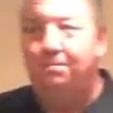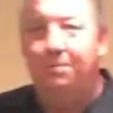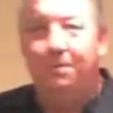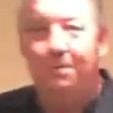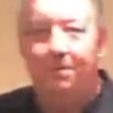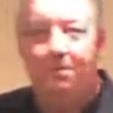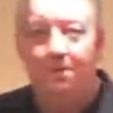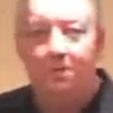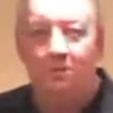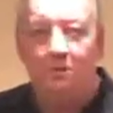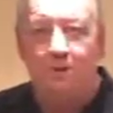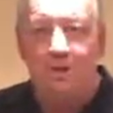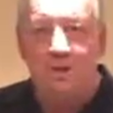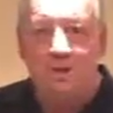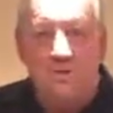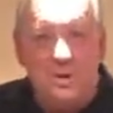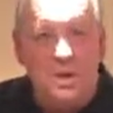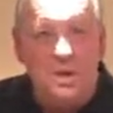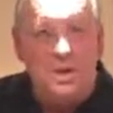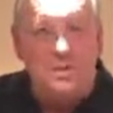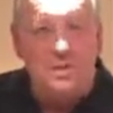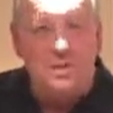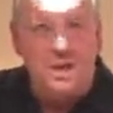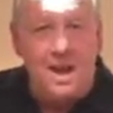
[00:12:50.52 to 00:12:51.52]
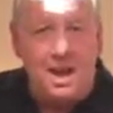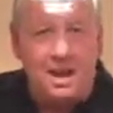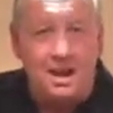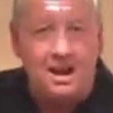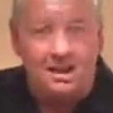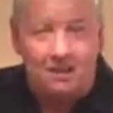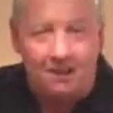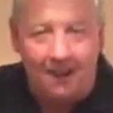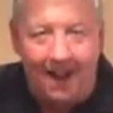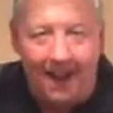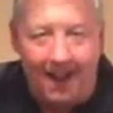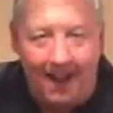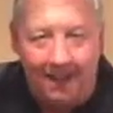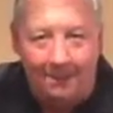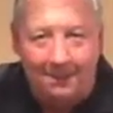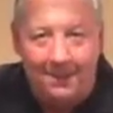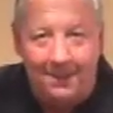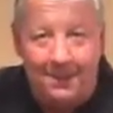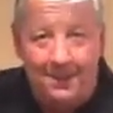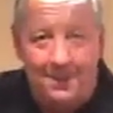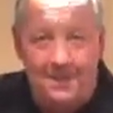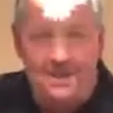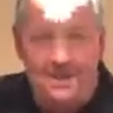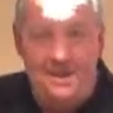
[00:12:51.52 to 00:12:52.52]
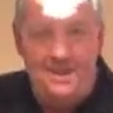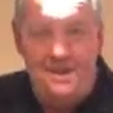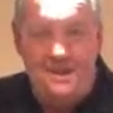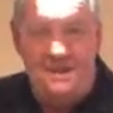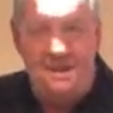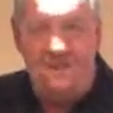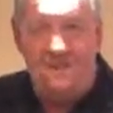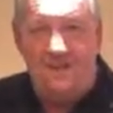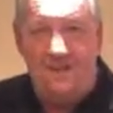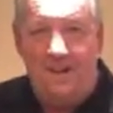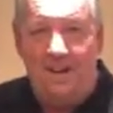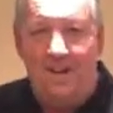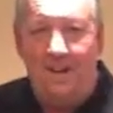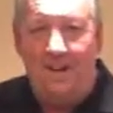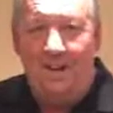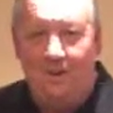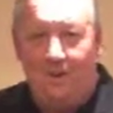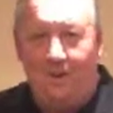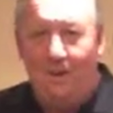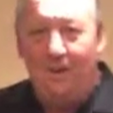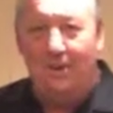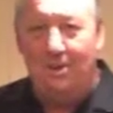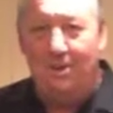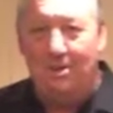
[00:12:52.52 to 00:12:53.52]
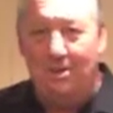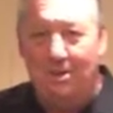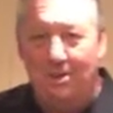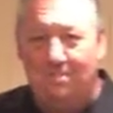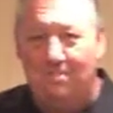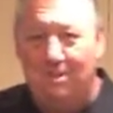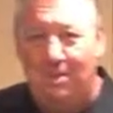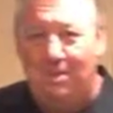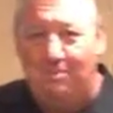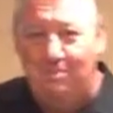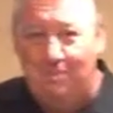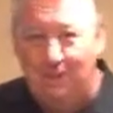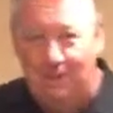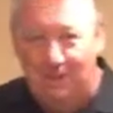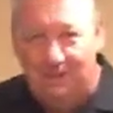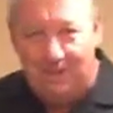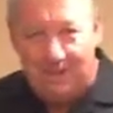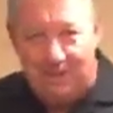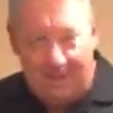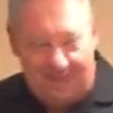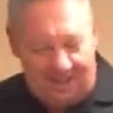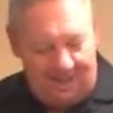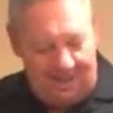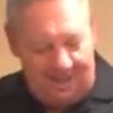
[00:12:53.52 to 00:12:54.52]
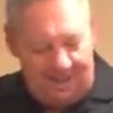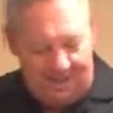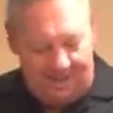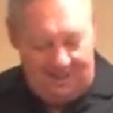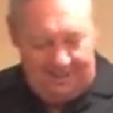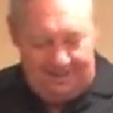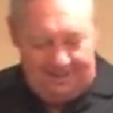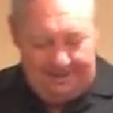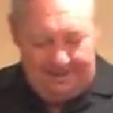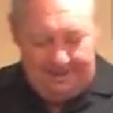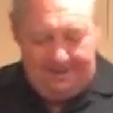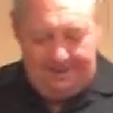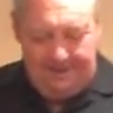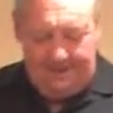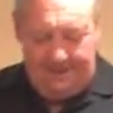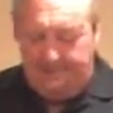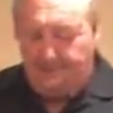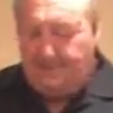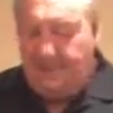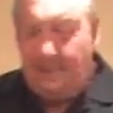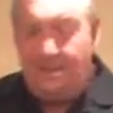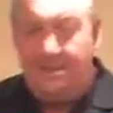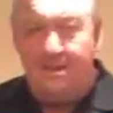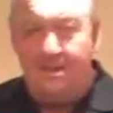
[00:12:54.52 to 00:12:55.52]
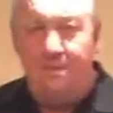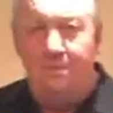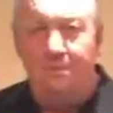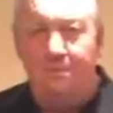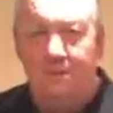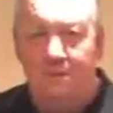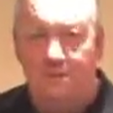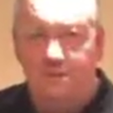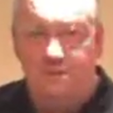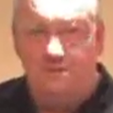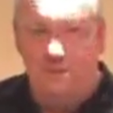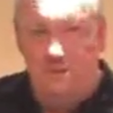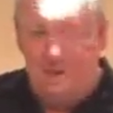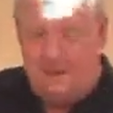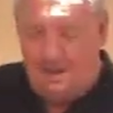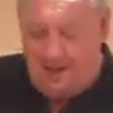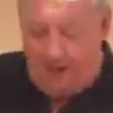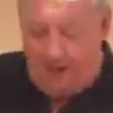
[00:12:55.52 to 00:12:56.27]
music, where'd you get that crap? Do you need good Christmas music? Let's play something different.